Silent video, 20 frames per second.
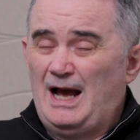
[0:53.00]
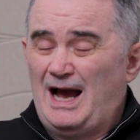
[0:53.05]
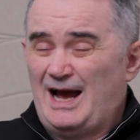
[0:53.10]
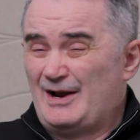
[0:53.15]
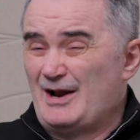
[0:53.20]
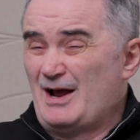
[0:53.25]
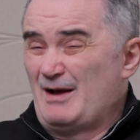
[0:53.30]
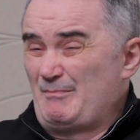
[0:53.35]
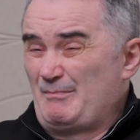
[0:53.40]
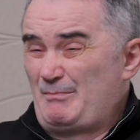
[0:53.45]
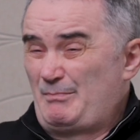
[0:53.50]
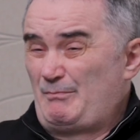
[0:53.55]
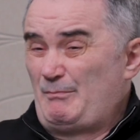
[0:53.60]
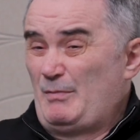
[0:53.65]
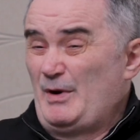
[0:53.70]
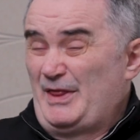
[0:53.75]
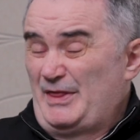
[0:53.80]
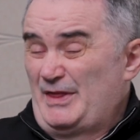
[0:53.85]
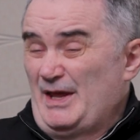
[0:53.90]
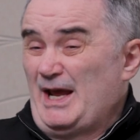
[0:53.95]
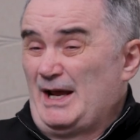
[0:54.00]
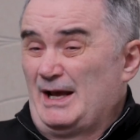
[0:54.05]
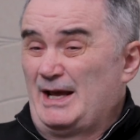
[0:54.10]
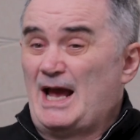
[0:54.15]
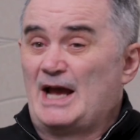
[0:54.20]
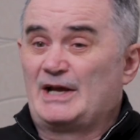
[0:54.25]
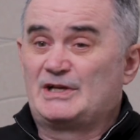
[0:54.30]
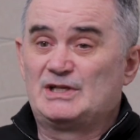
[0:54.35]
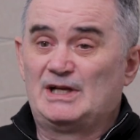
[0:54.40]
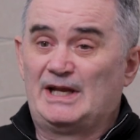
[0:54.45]
And we think
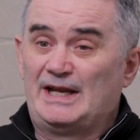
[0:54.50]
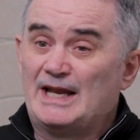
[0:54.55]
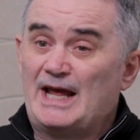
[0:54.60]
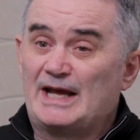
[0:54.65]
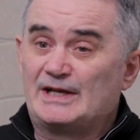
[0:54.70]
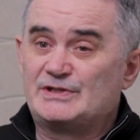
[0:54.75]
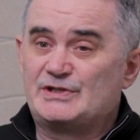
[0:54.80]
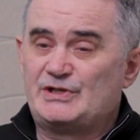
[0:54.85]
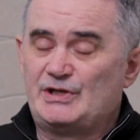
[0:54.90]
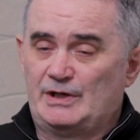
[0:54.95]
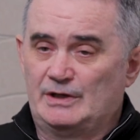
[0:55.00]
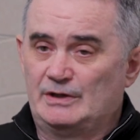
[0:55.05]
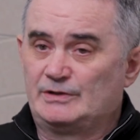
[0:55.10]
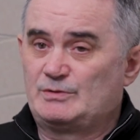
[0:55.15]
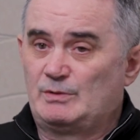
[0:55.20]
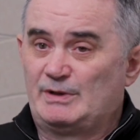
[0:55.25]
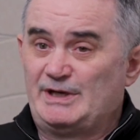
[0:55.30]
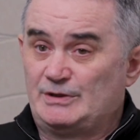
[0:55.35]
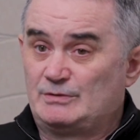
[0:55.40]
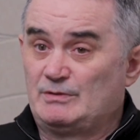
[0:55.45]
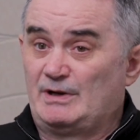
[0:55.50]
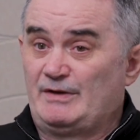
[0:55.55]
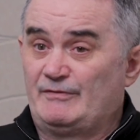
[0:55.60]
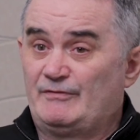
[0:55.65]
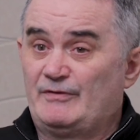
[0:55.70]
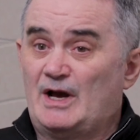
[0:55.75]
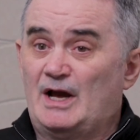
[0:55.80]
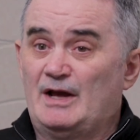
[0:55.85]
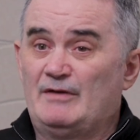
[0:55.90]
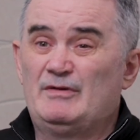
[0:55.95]
actually next year,
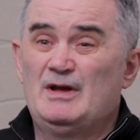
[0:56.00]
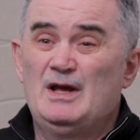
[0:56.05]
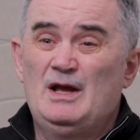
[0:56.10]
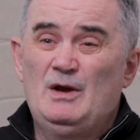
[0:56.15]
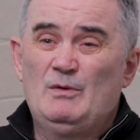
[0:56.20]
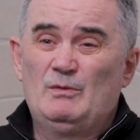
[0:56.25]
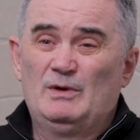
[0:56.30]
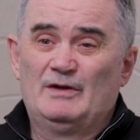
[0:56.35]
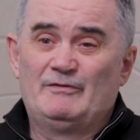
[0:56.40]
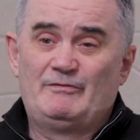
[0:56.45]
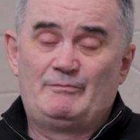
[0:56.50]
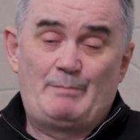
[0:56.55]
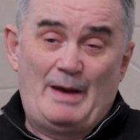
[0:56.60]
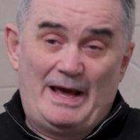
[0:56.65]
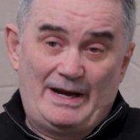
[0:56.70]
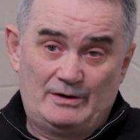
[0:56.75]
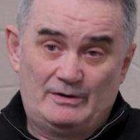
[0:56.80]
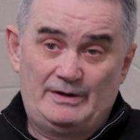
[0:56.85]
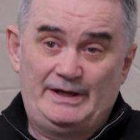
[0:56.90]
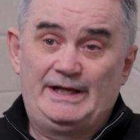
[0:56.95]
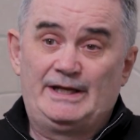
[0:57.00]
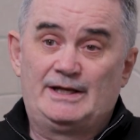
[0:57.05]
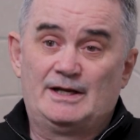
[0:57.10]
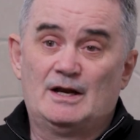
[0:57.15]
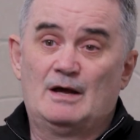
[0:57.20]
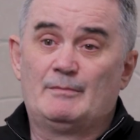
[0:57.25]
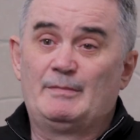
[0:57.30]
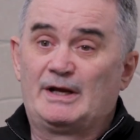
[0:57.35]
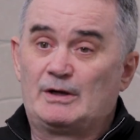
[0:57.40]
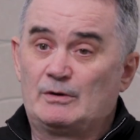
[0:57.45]
2025, we'll have better
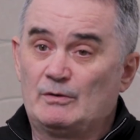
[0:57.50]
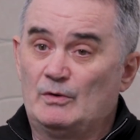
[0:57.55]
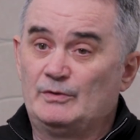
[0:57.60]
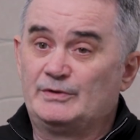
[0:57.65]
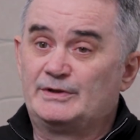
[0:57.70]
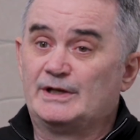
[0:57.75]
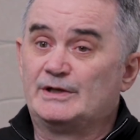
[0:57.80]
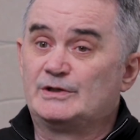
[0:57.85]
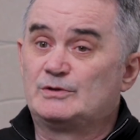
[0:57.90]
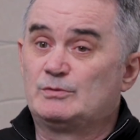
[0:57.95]
economic growth than